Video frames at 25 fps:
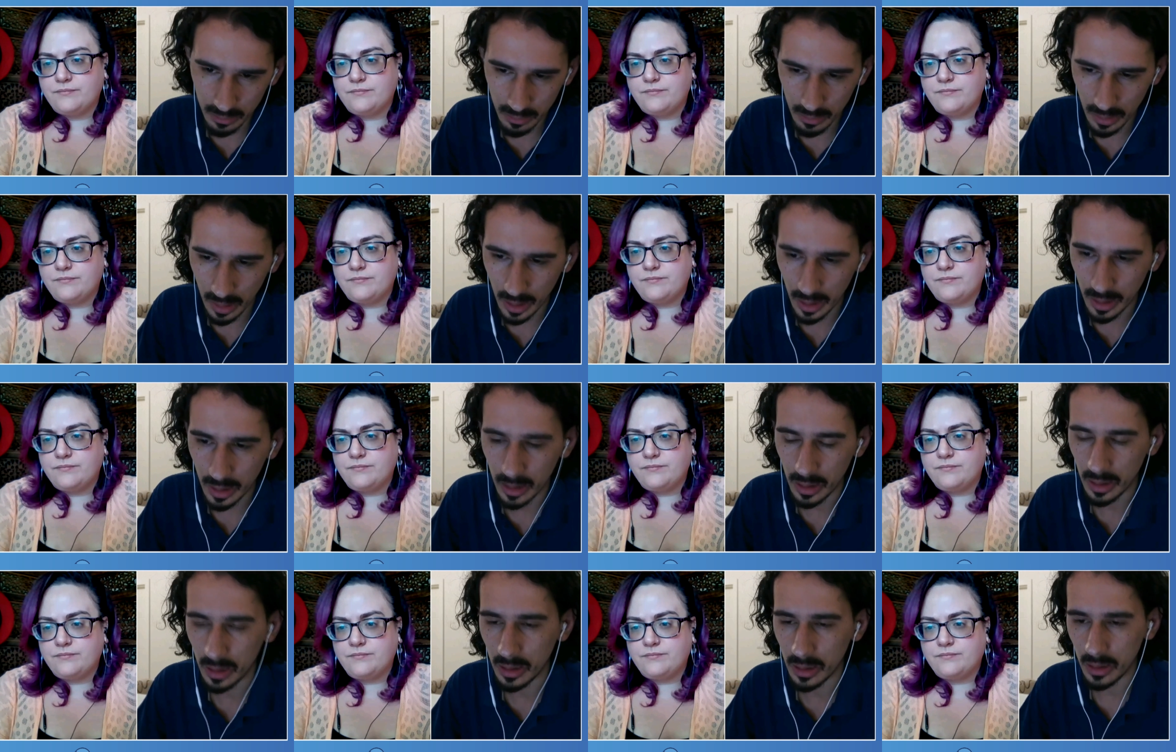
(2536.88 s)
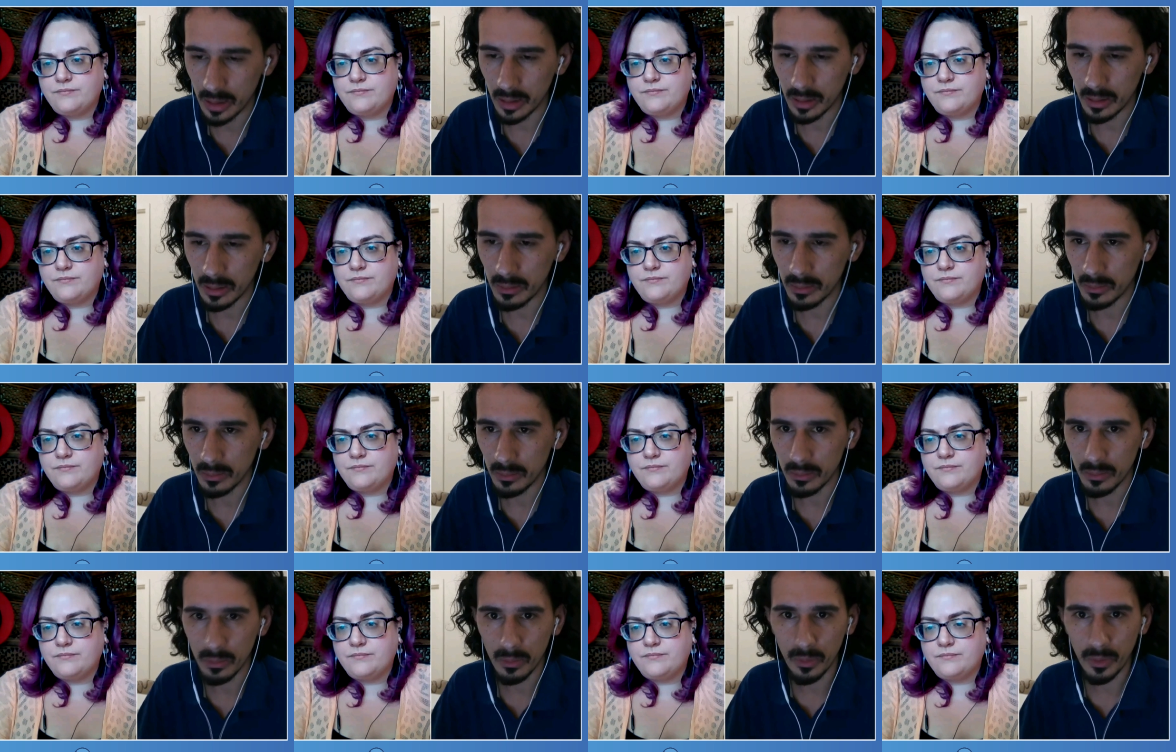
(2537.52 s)
Speaker 1: uh,
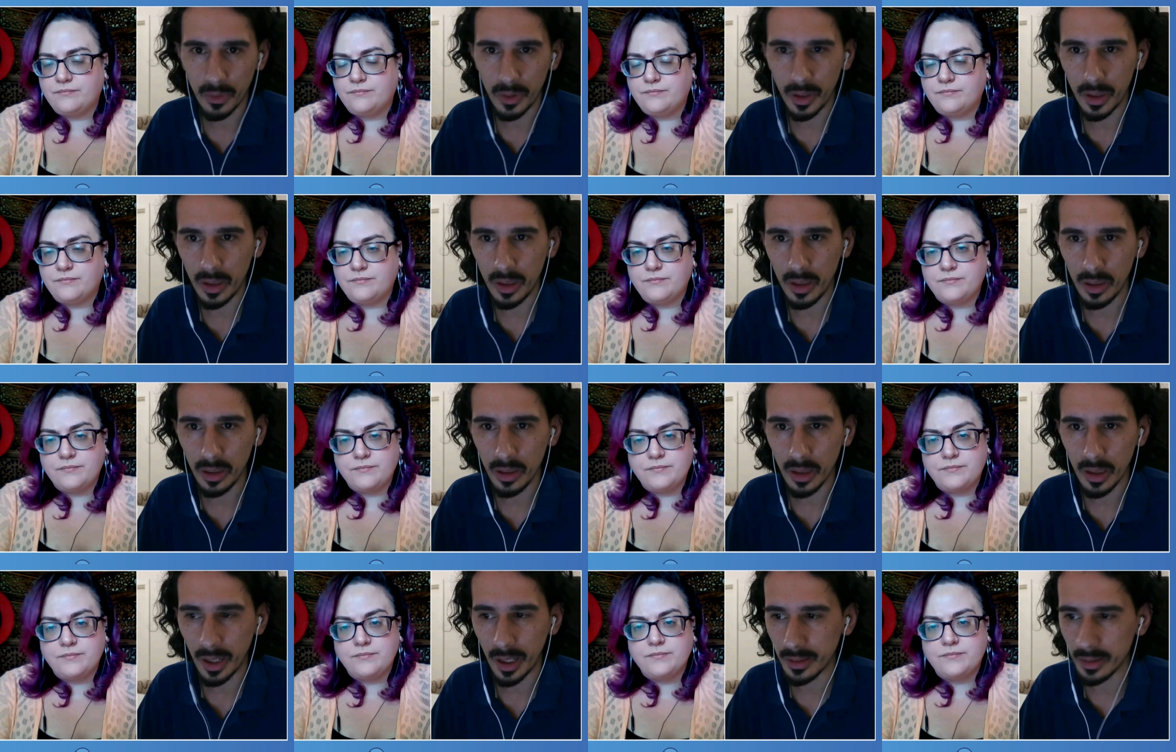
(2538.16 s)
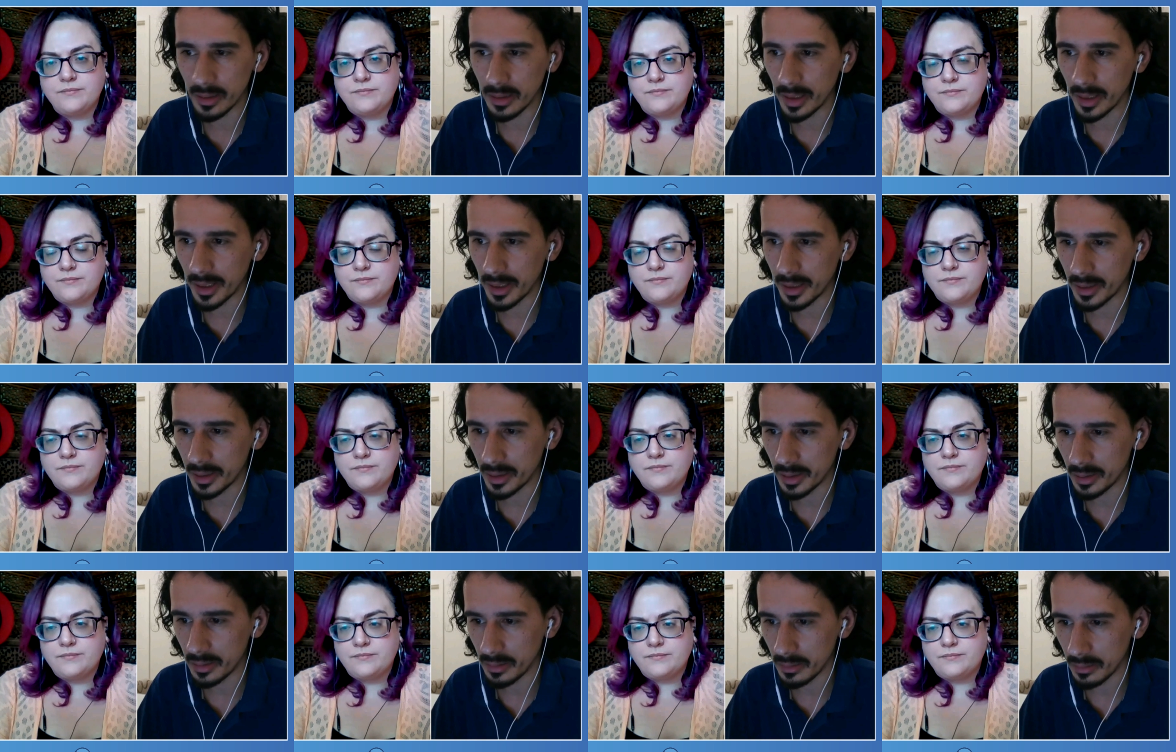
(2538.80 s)
we, I think
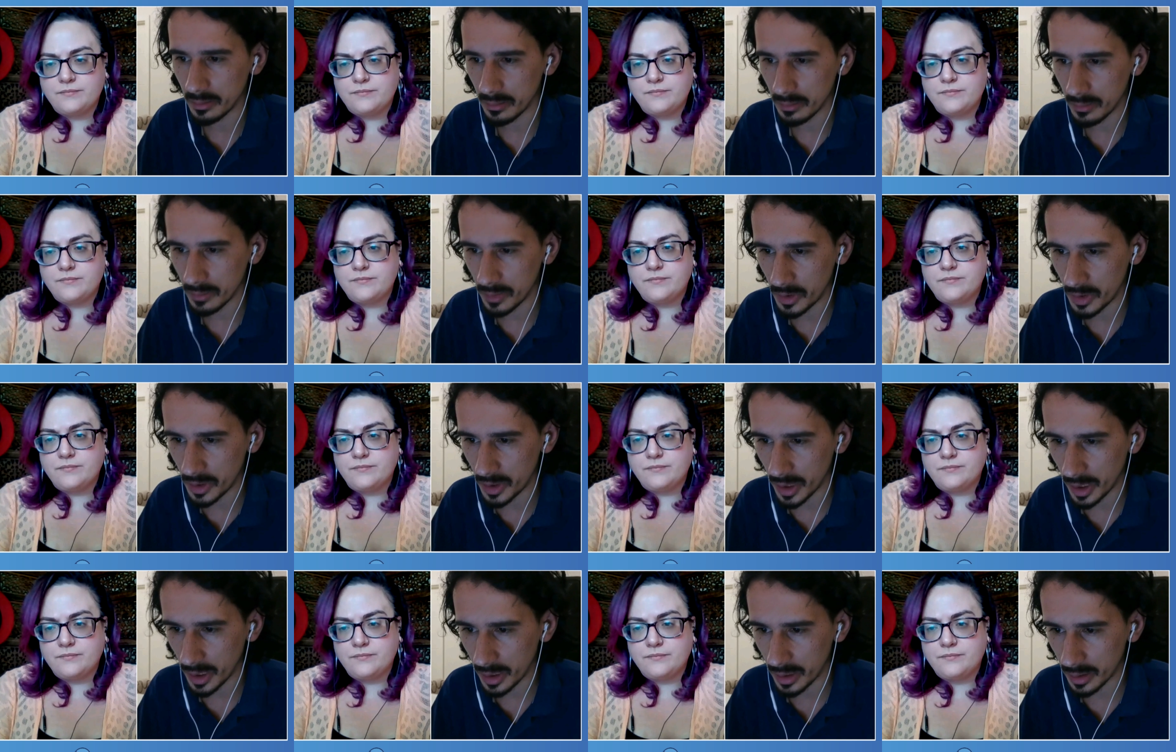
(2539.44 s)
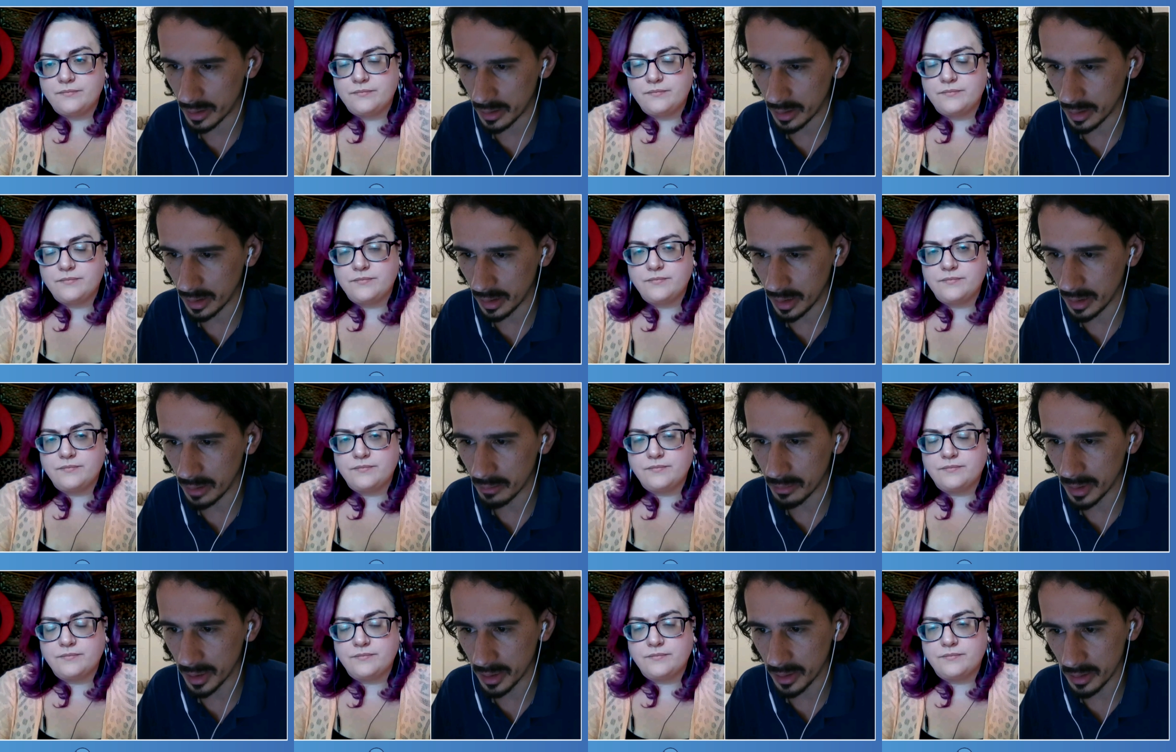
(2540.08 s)
I shared the
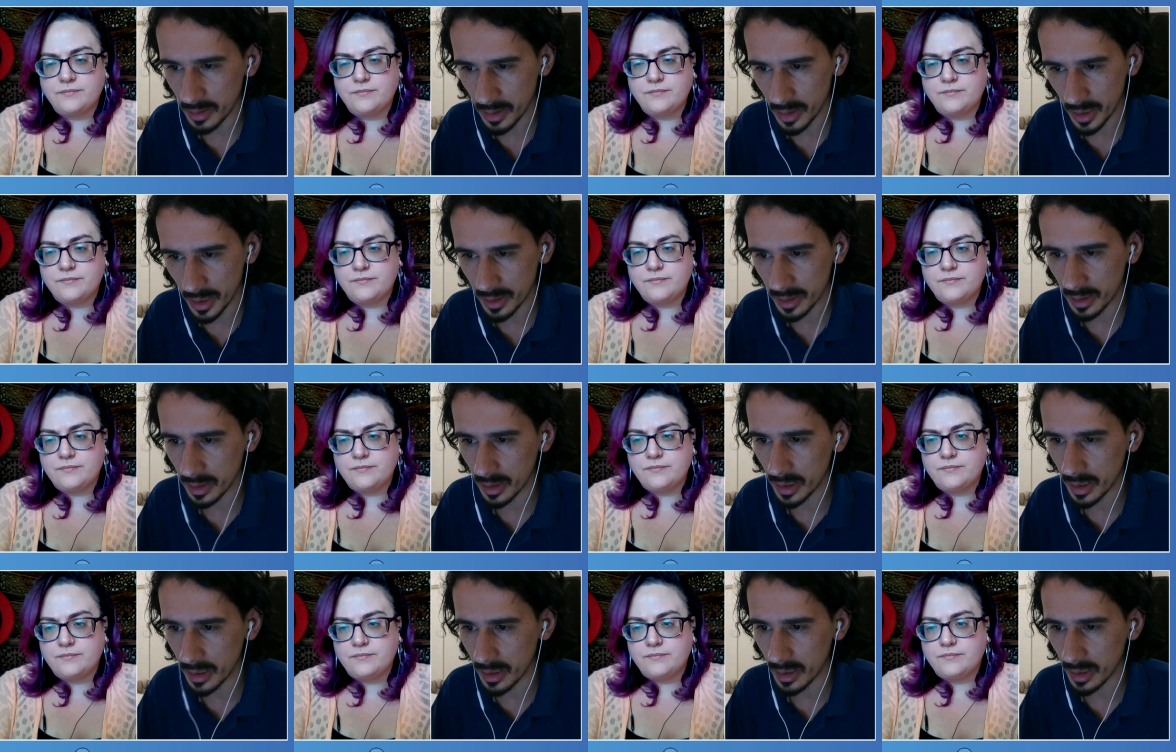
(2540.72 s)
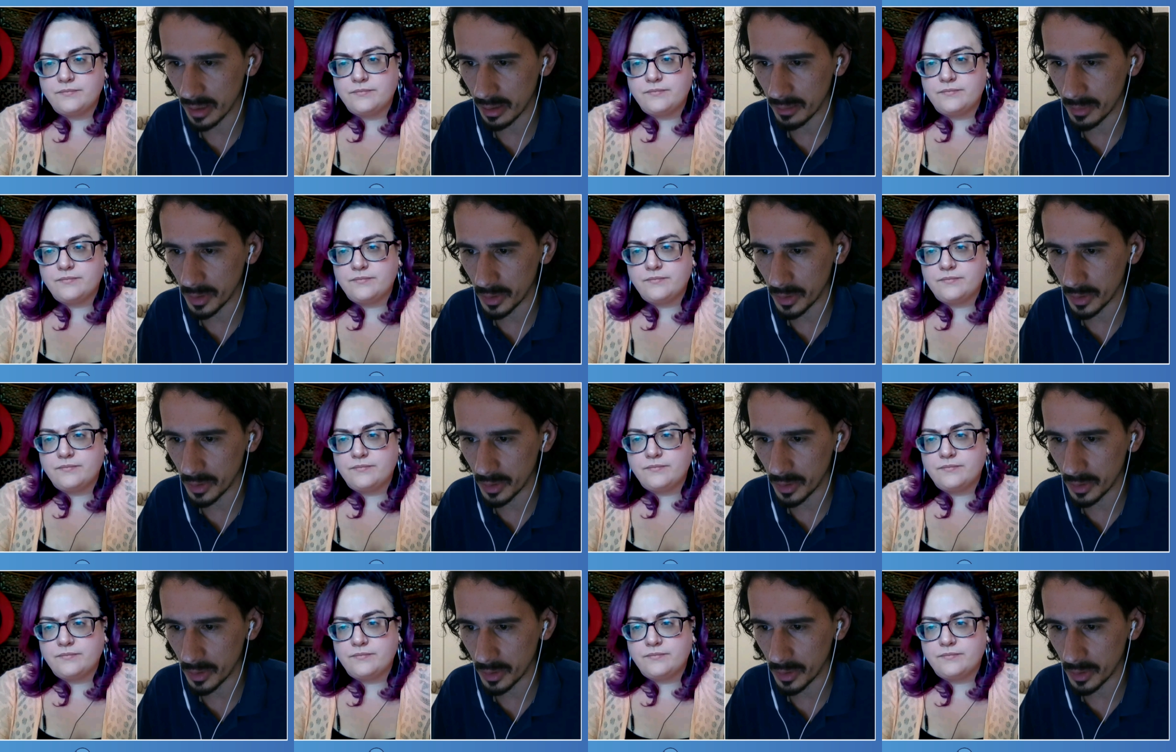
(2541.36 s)
link, but just in case they